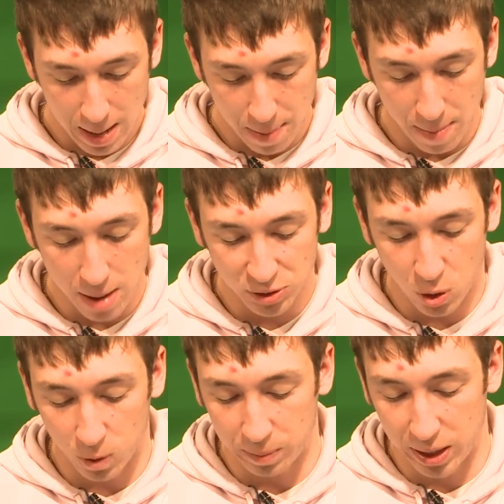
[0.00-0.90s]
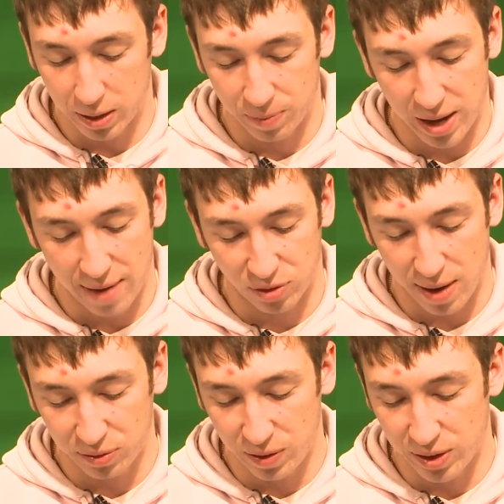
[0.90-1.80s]
My mom told me, after
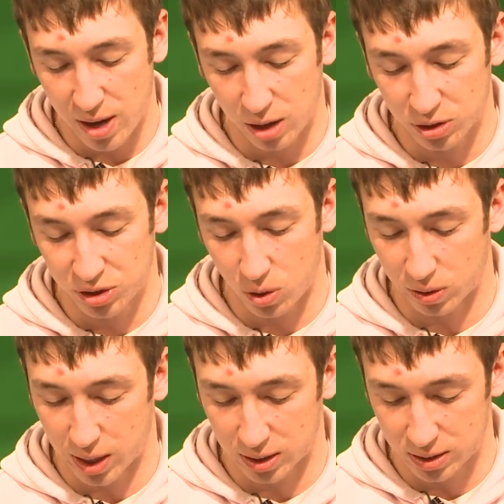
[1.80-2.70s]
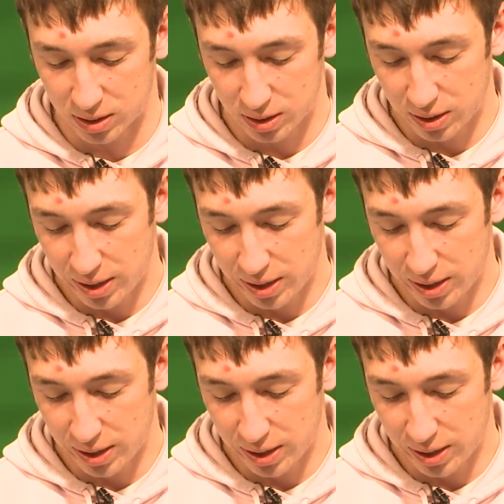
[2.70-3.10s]
everything the doctors told us,